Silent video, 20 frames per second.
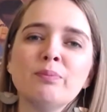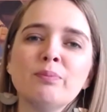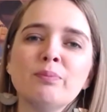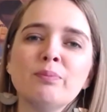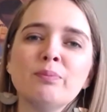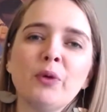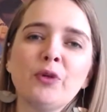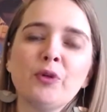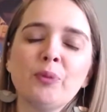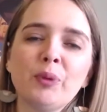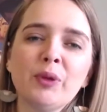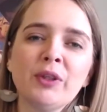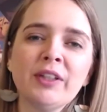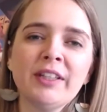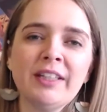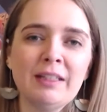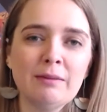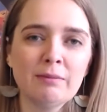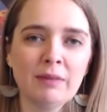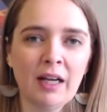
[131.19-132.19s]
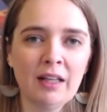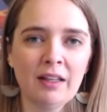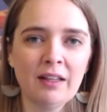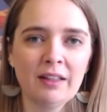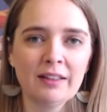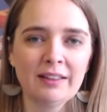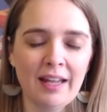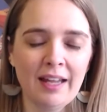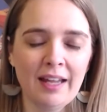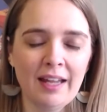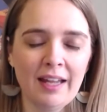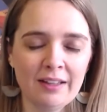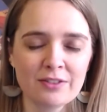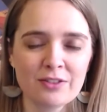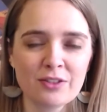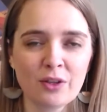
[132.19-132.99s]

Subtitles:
multiple email accounts?